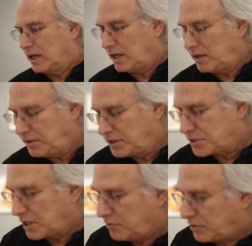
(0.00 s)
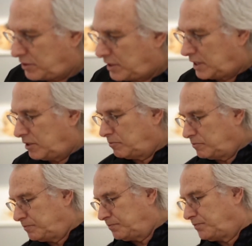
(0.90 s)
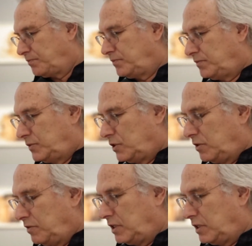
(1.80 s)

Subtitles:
I discovered sort of